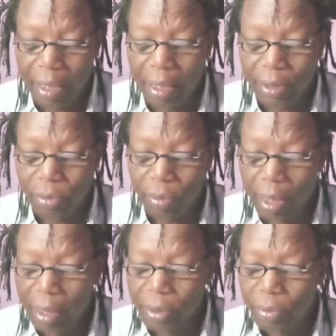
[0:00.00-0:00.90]
as
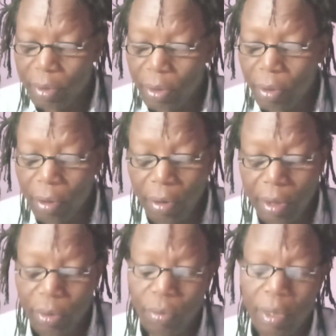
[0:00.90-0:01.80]
well as with all
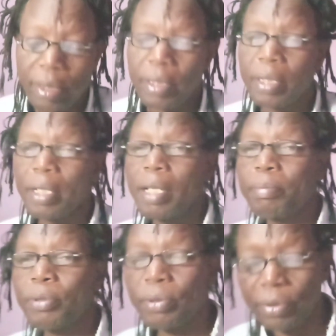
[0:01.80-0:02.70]
the quarks and
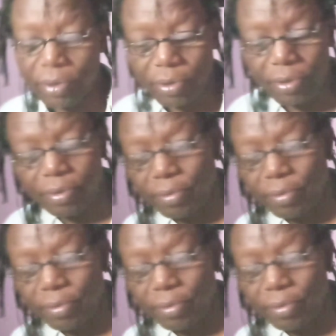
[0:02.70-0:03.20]
leptons.